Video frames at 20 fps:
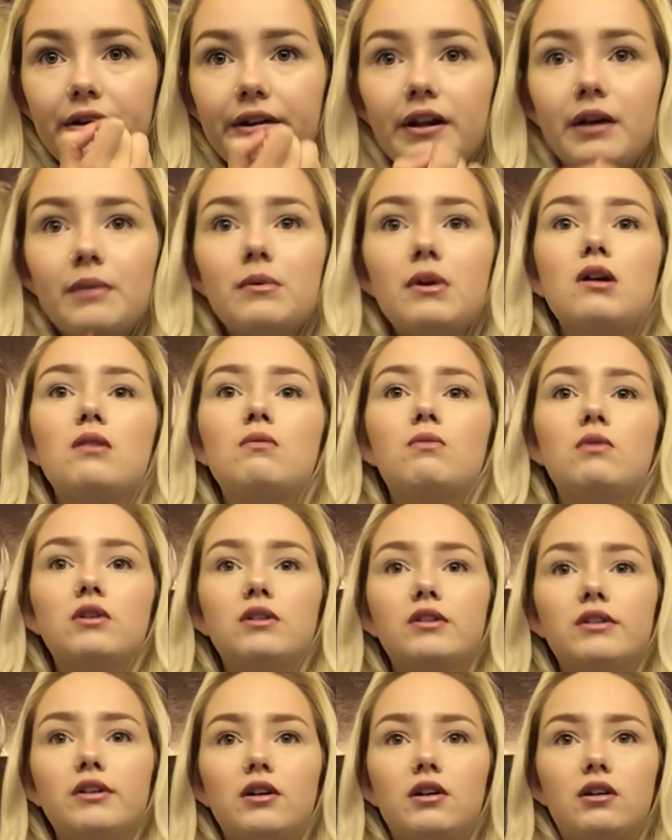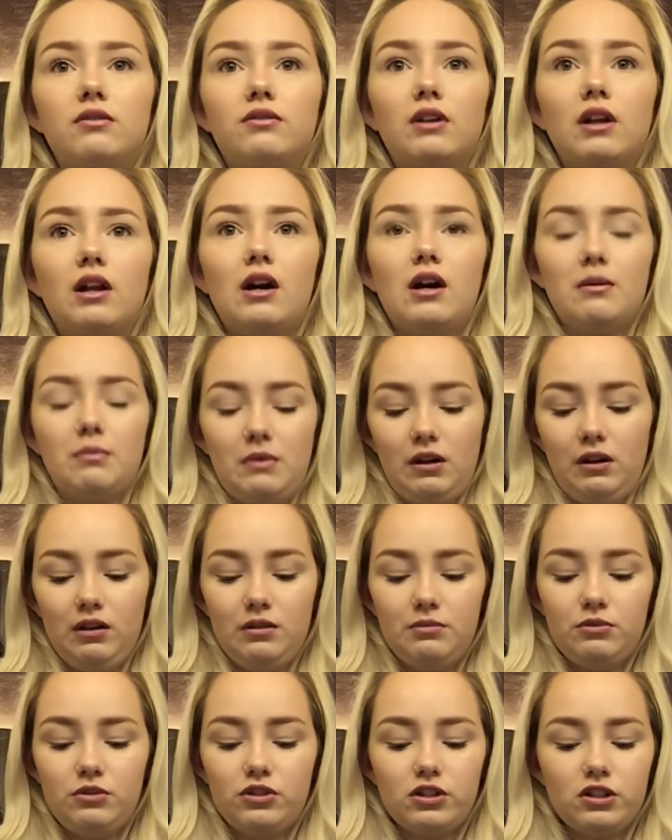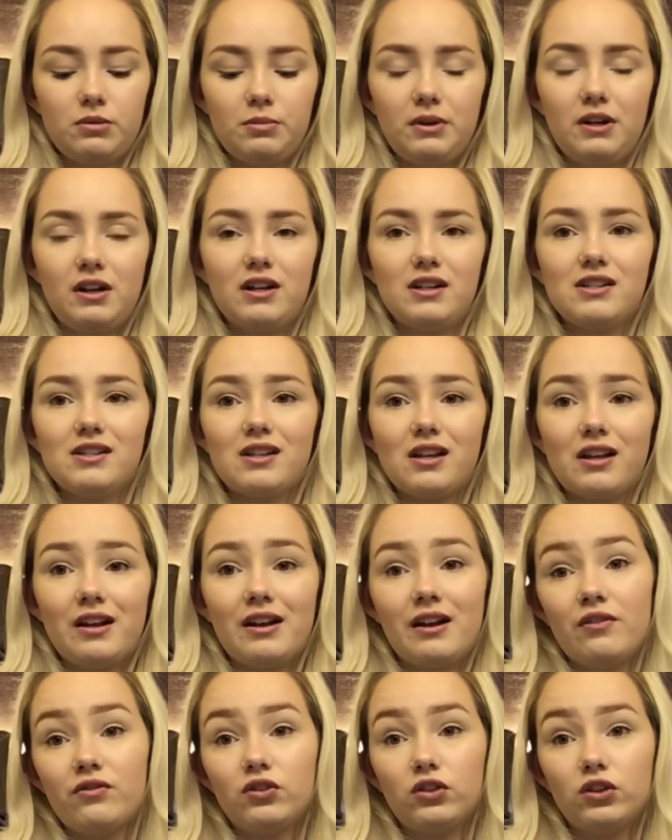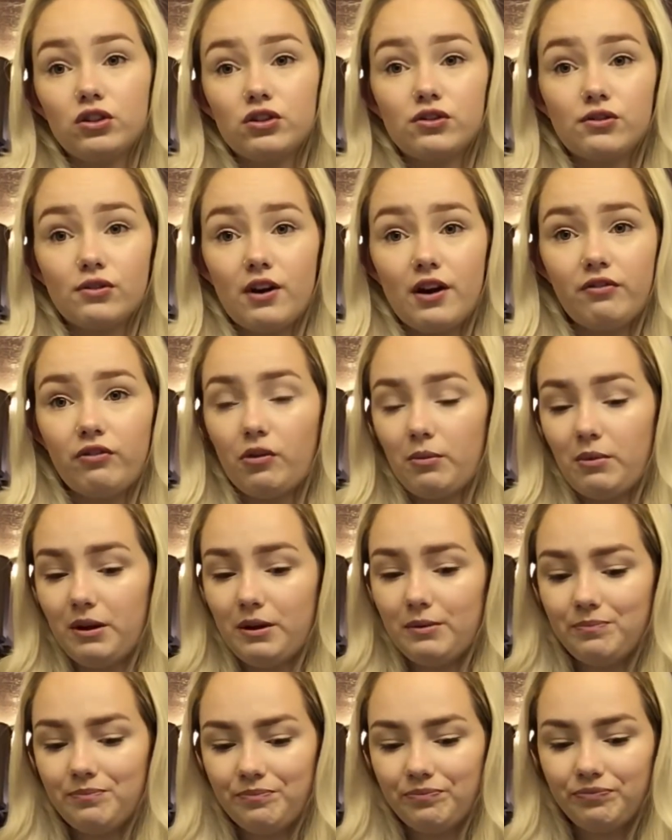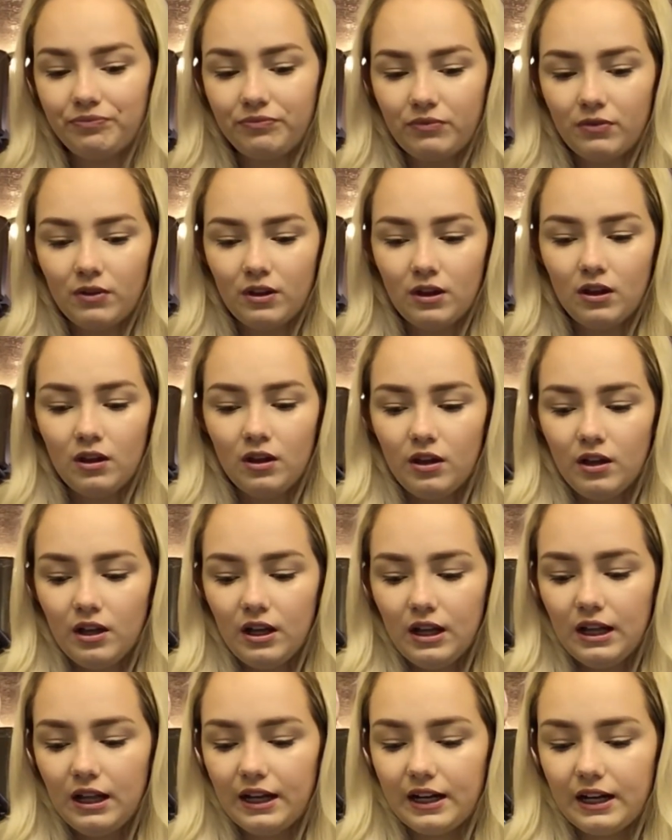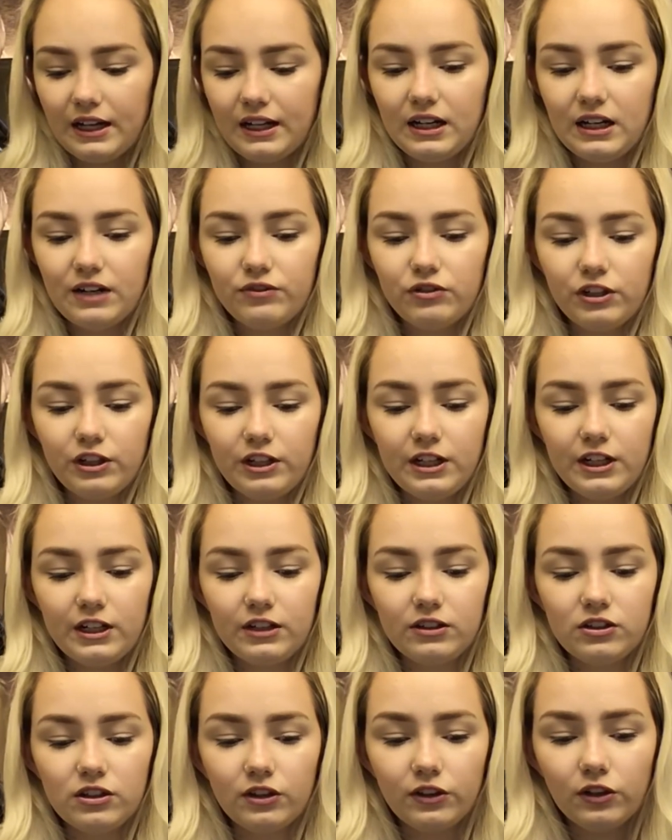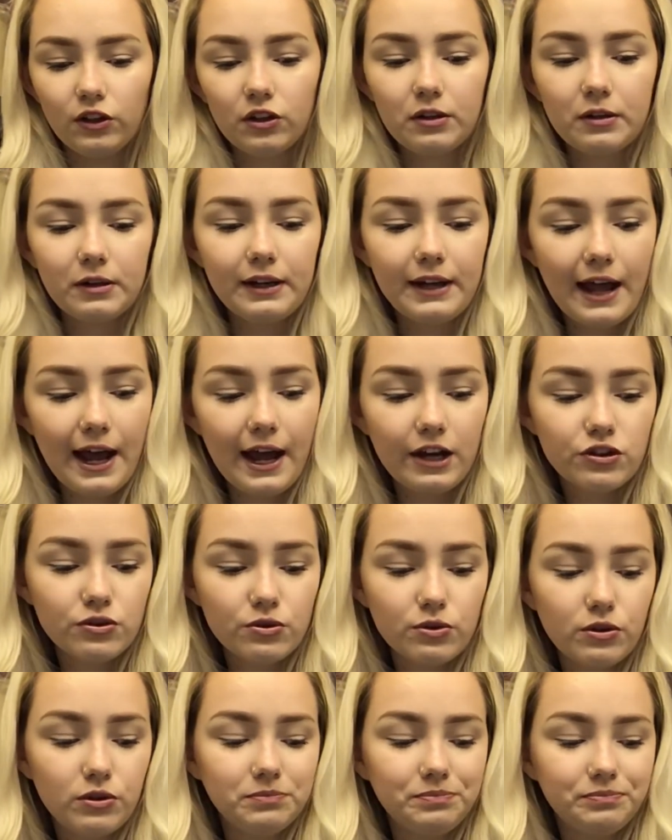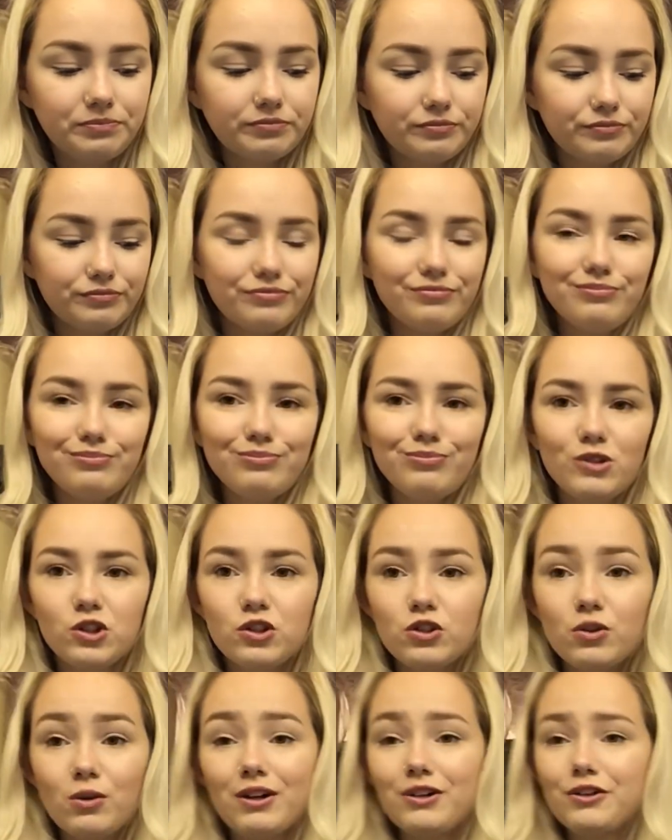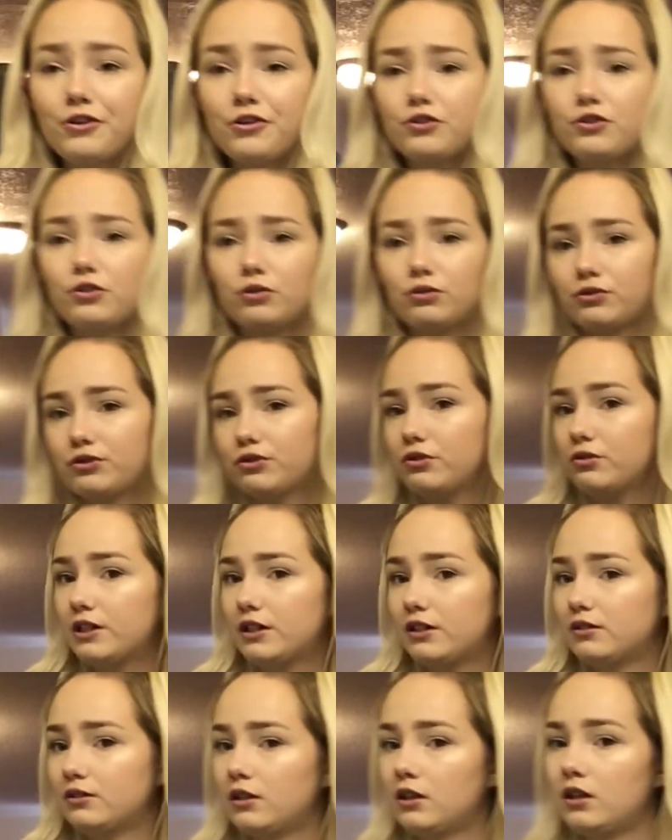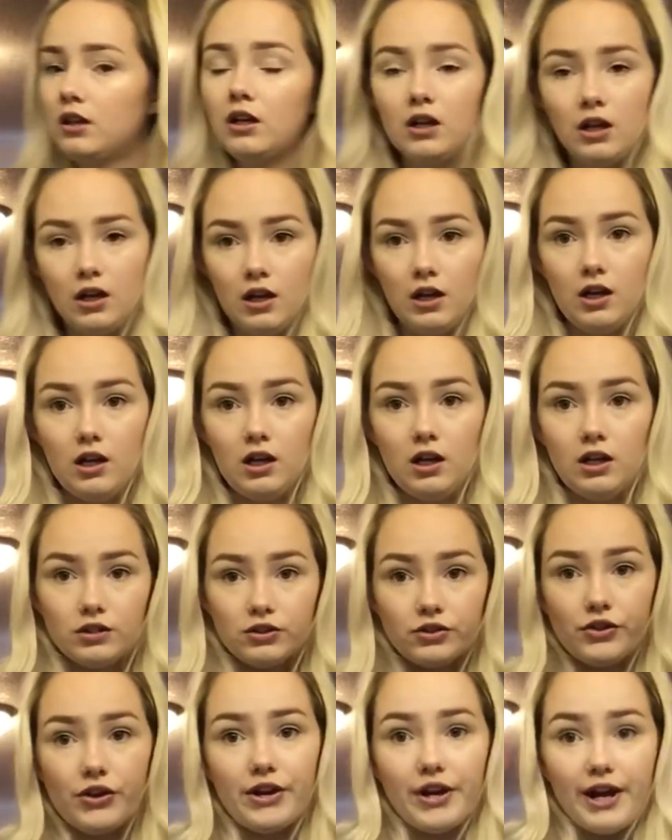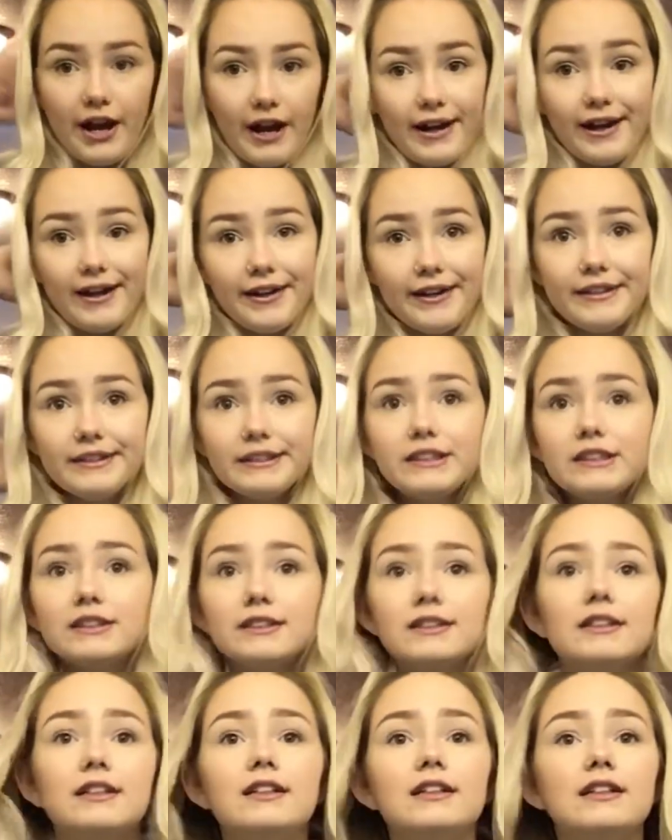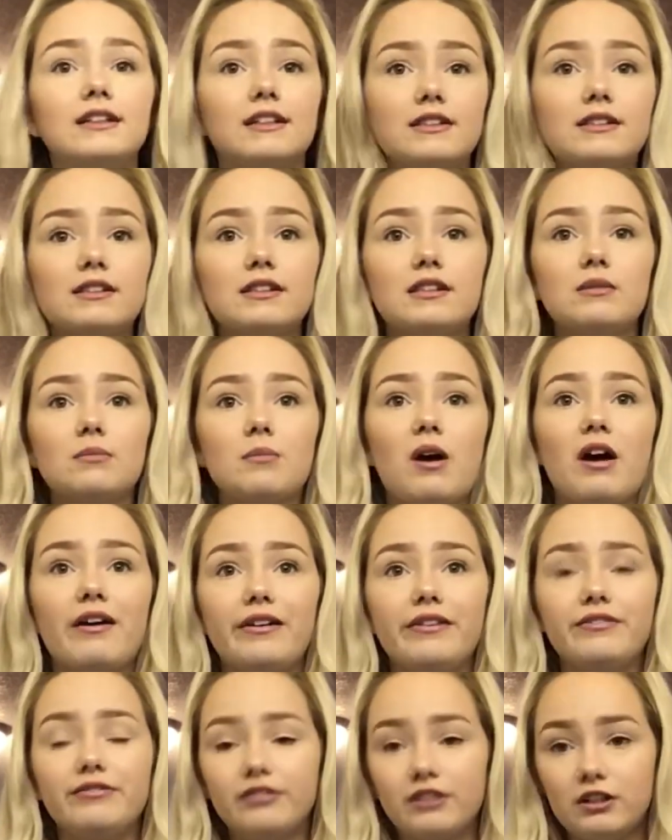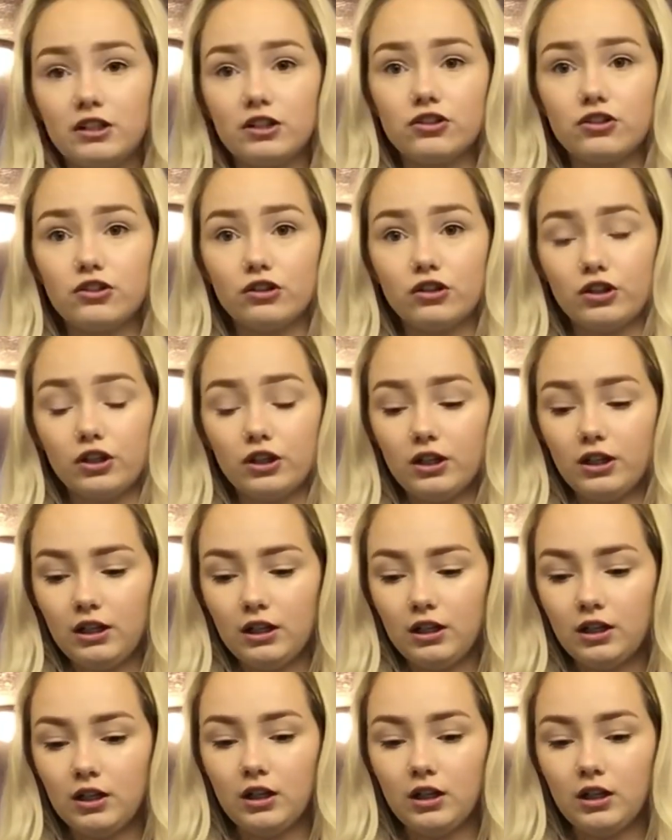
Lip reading: And I'm not one to overline my lips just because it never looks right for me. Like I can never get it to look natural, so I just don't do it. So yeah, this is my finished look.